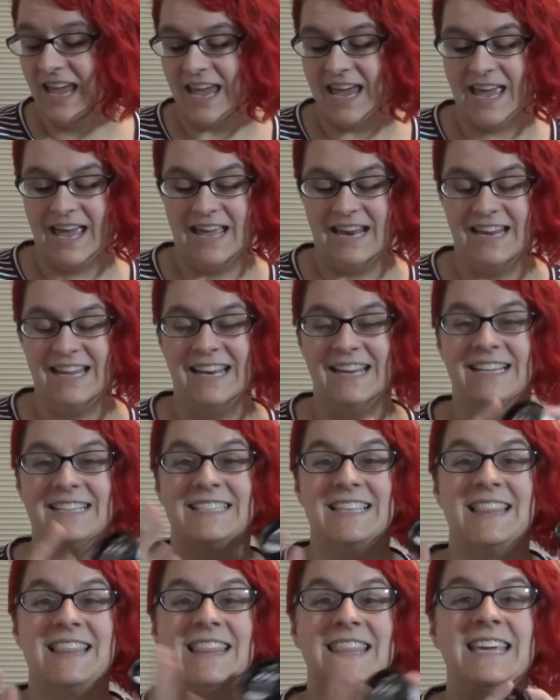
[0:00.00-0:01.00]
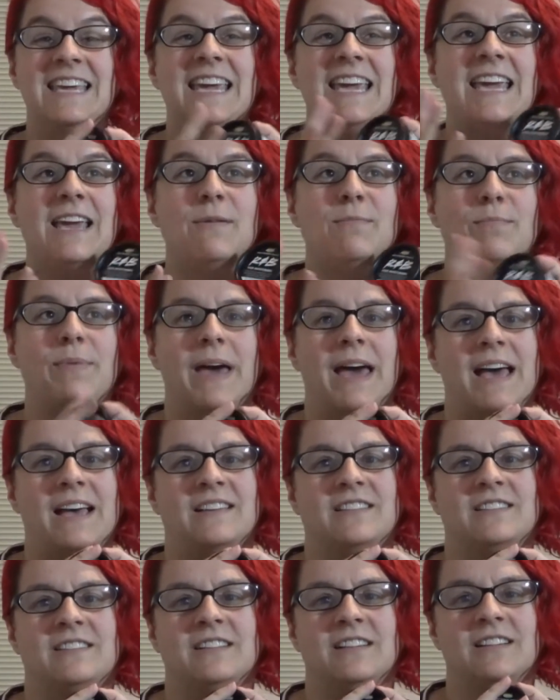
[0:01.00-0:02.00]
and it is the
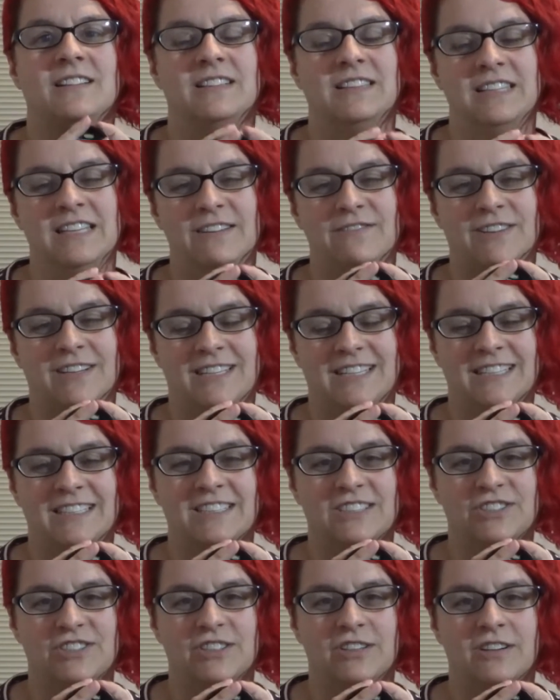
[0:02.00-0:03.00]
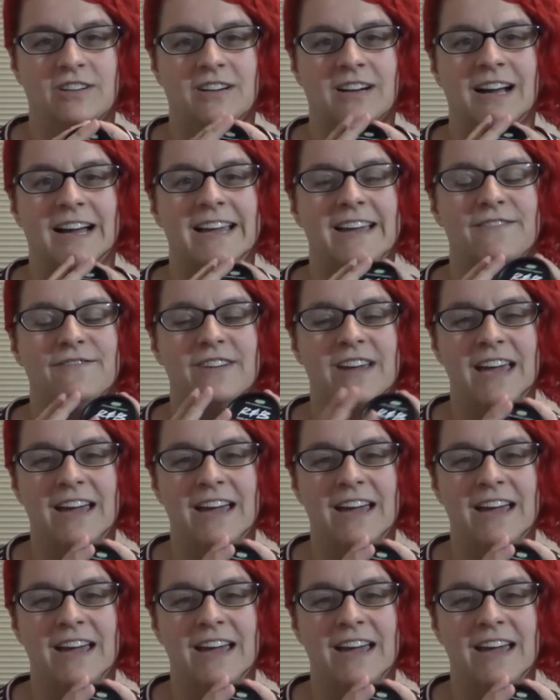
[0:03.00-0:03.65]
best leave-in conditioner I have